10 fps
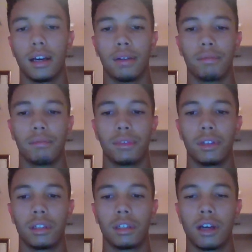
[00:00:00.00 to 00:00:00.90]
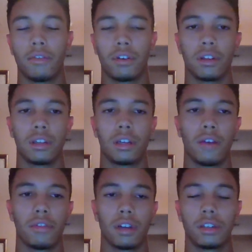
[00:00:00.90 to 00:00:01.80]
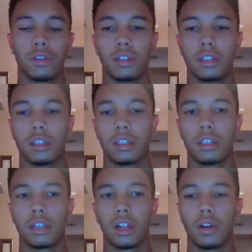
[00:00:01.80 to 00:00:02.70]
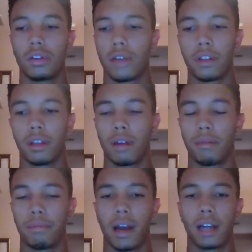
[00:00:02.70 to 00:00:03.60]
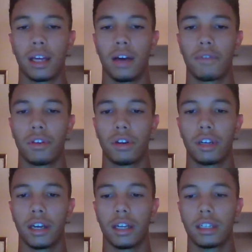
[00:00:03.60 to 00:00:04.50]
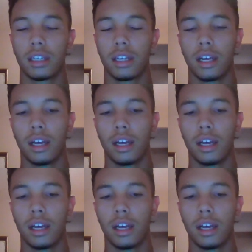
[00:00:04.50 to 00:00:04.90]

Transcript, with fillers: um, Governor the Governor Doug Ducey closed everything back down for 30 days,